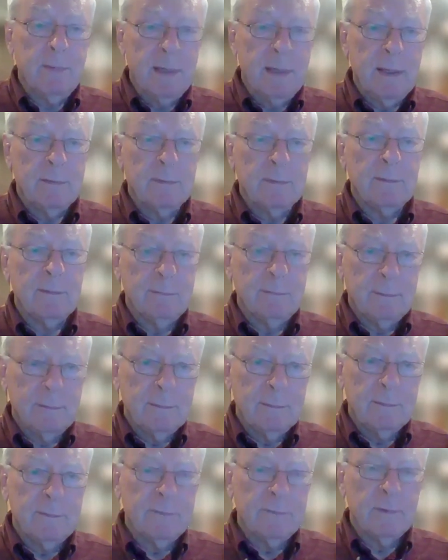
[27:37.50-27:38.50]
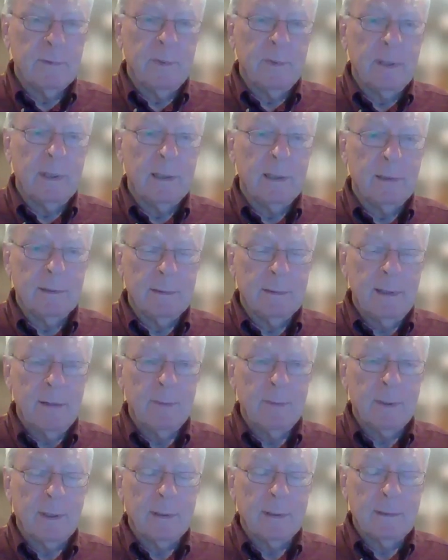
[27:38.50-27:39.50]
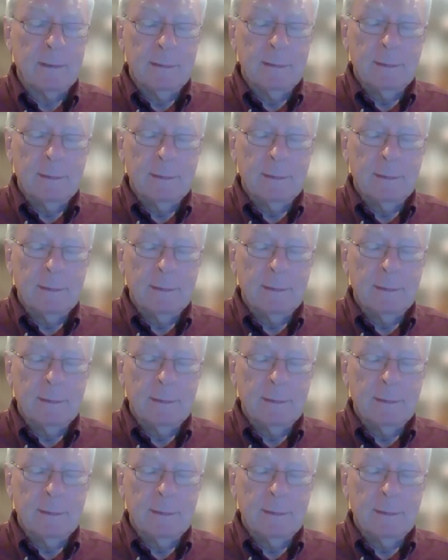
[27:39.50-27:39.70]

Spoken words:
amount for the winning network.